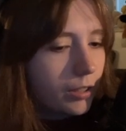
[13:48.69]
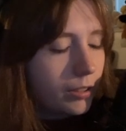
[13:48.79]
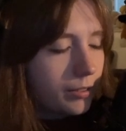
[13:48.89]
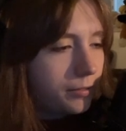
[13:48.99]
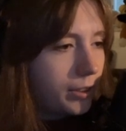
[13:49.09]

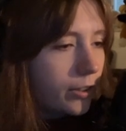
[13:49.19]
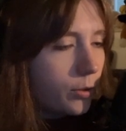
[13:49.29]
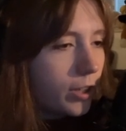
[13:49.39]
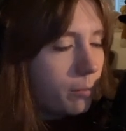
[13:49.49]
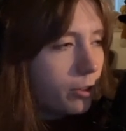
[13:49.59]
Fuck. You
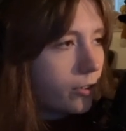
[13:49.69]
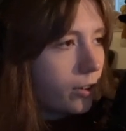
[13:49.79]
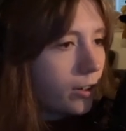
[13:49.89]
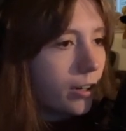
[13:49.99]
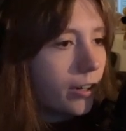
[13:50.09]
keep your
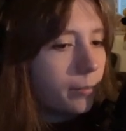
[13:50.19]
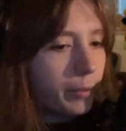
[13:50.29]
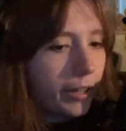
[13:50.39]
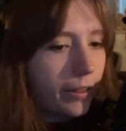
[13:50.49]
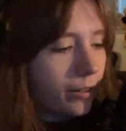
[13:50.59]
guitar, but I
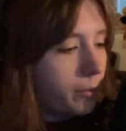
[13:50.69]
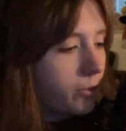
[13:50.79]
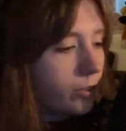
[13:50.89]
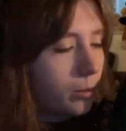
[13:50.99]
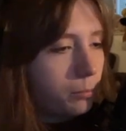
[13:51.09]
think we're just
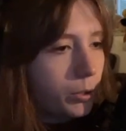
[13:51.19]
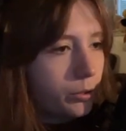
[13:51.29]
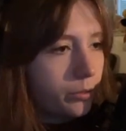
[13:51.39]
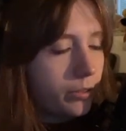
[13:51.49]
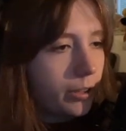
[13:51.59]
gonna
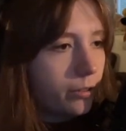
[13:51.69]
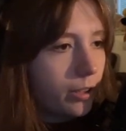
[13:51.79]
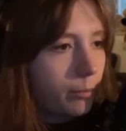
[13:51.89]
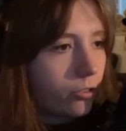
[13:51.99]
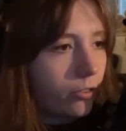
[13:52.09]
move. I don't know how
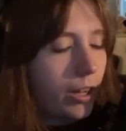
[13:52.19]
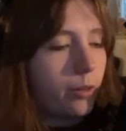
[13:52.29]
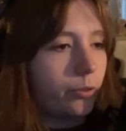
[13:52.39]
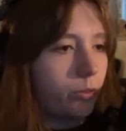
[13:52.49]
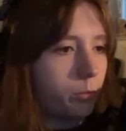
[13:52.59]
much this house
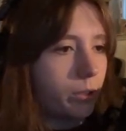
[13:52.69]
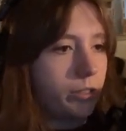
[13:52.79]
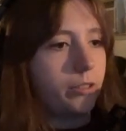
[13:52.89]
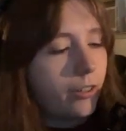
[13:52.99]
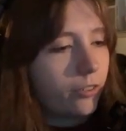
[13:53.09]
is
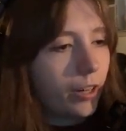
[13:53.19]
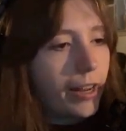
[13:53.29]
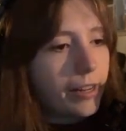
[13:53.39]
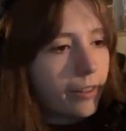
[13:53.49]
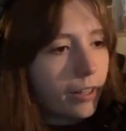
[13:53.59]
worth. Is there
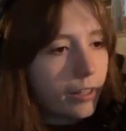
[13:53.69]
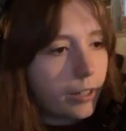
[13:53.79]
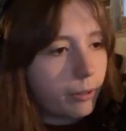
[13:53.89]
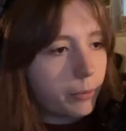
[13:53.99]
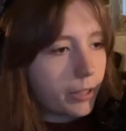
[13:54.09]
anything in here we
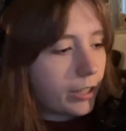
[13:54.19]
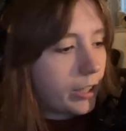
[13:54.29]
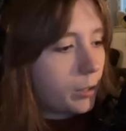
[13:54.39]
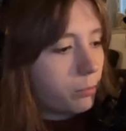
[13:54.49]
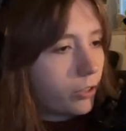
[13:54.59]
want to
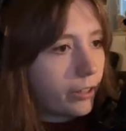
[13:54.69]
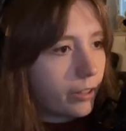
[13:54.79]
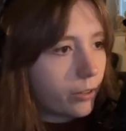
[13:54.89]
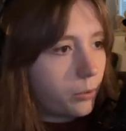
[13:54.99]
keep? Anything on the